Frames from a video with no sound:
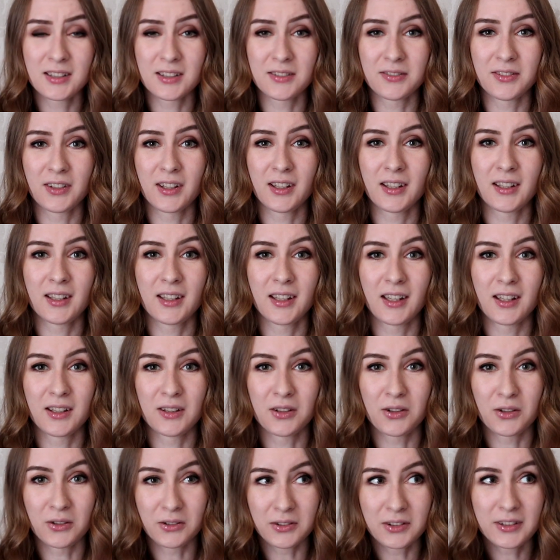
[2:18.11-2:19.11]
if I
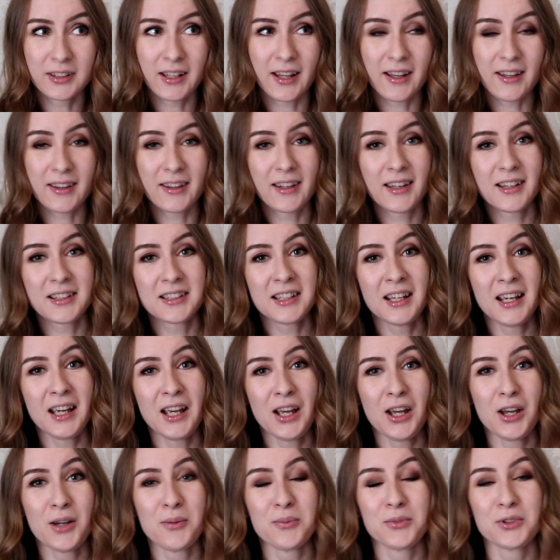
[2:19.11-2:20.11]
can call it like that,
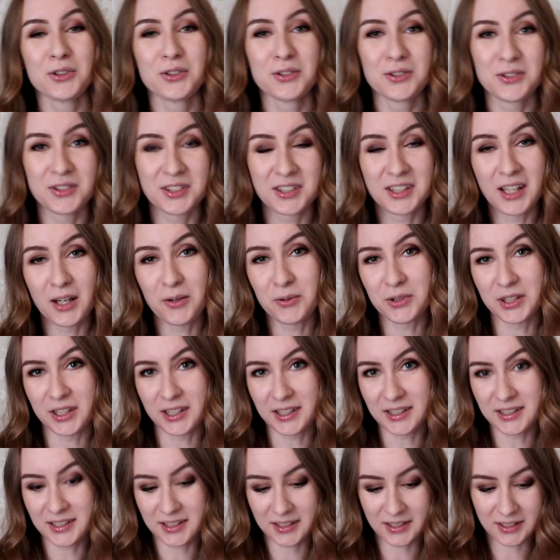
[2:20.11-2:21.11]
because
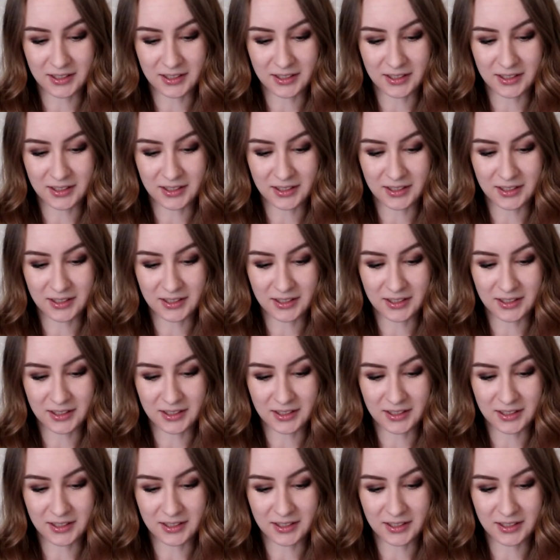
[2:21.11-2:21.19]
nowadays